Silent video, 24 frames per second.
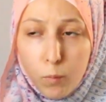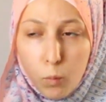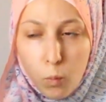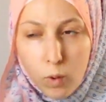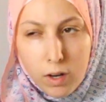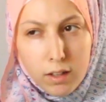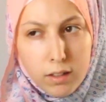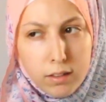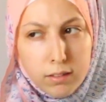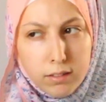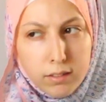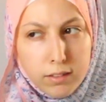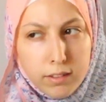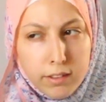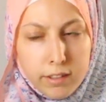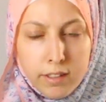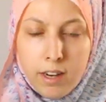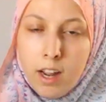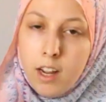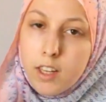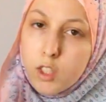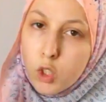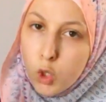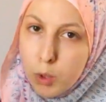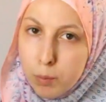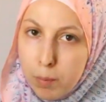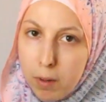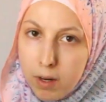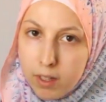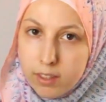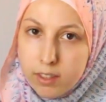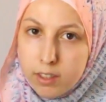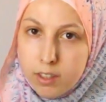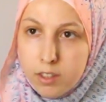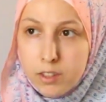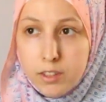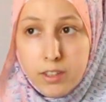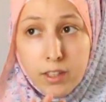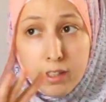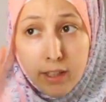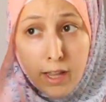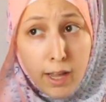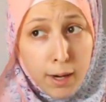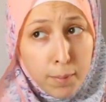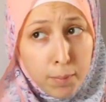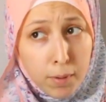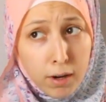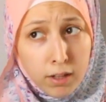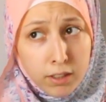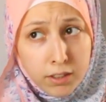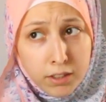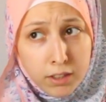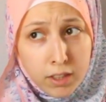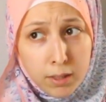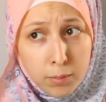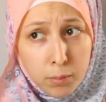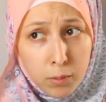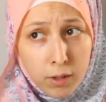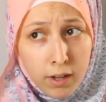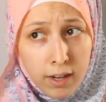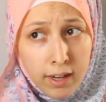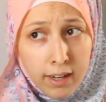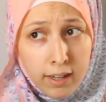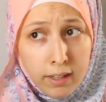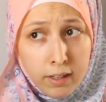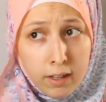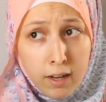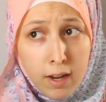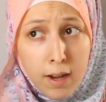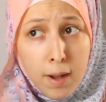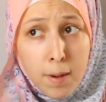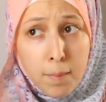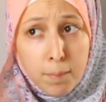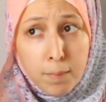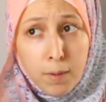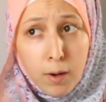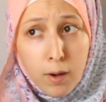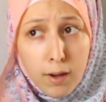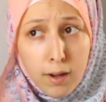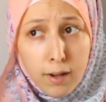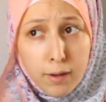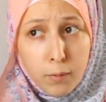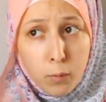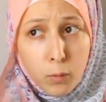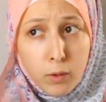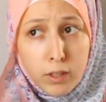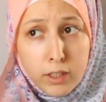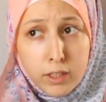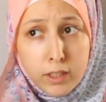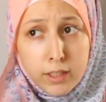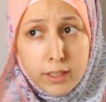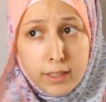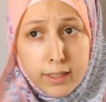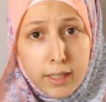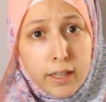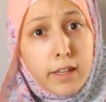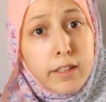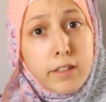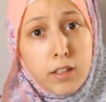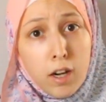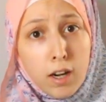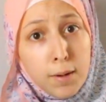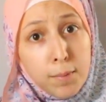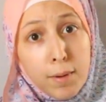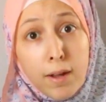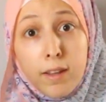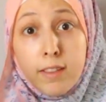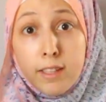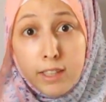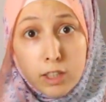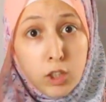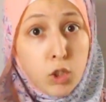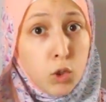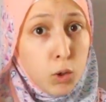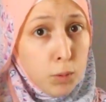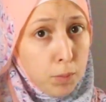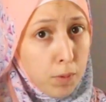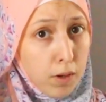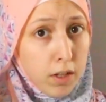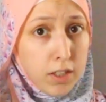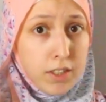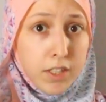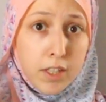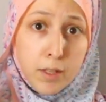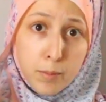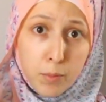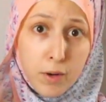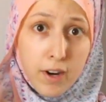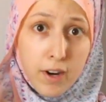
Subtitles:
Well, they're not two parts, there's a lot of parts to the brain, but we're just gonna talk about these two parts of the